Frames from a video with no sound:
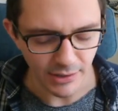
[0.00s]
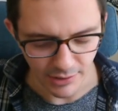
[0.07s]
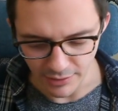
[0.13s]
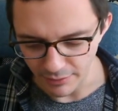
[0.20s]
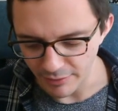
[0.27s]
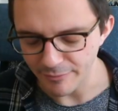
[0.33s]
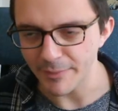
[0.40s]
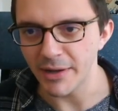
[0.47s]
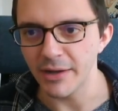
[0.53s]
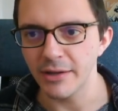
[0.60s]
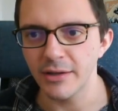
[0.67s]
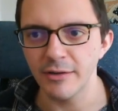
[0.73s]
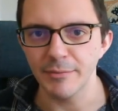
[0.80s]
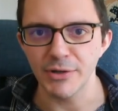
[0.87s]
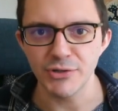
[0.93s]
If
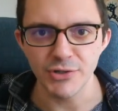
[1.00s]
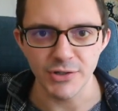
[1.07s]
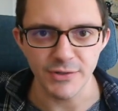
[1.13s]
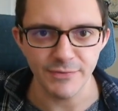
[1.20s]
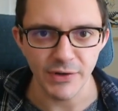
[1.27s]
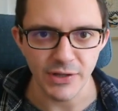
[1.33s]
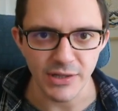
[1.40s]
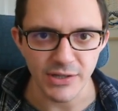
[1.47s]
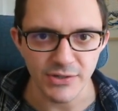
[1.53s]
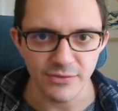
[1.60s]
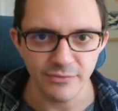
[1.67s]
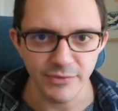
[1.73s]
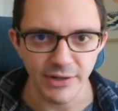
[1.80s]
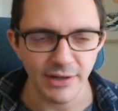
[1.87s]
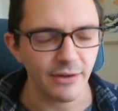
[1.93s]
my students find this
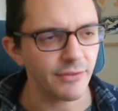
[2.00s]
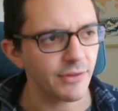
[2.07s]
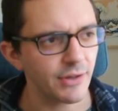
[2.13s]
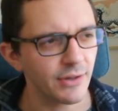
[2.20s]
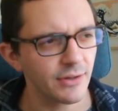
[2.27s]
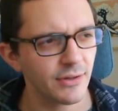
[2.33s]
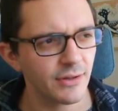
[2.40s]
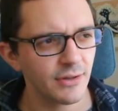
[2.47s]
and find out that